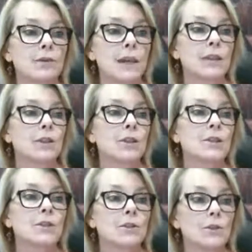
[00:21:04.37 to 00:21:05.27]

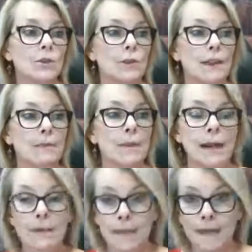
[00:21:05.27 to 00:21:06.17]
strategies to soothe their
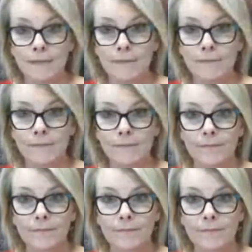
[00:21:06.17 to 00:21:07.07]
baby.
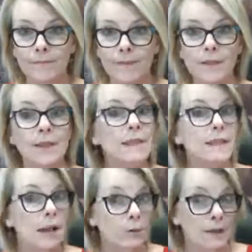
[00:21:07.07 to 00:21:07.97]
So
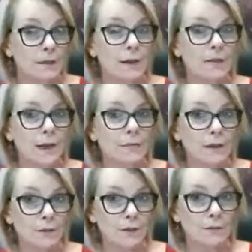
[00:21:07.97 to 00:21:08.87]
that's helping them overcome
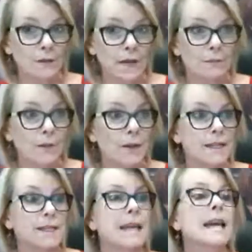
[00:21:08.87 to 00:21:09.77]
the first pain
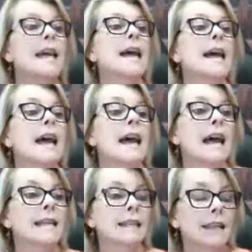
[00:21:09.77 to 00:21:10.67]
point.
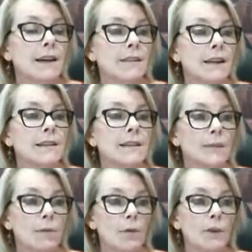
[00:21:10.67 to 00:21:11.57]
And a loving,
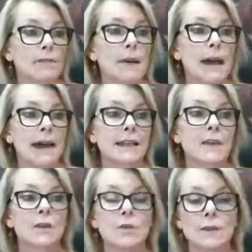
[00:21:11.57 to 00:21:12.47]
supportive
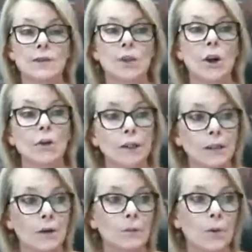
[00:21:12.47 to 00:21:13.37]
partner who is
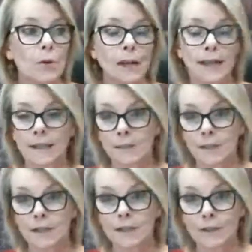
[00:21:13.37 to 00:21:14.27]
totally on board and
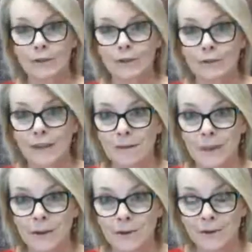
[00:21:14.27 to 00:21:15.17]
committed to the new
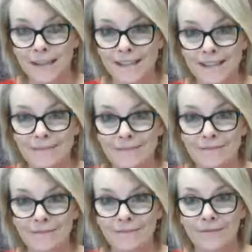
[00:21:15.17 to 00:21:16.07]
family unit.
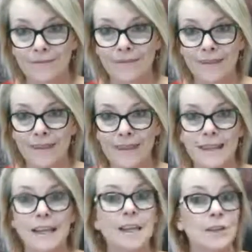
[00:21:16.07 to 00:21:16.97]

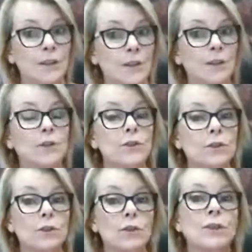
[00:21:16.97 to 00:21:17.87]
So
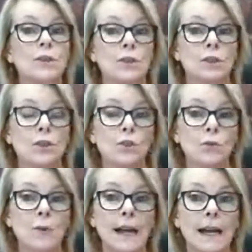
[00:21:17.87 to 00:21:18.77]
the
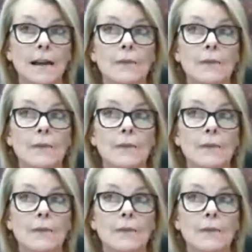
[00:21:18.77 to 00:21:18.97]
two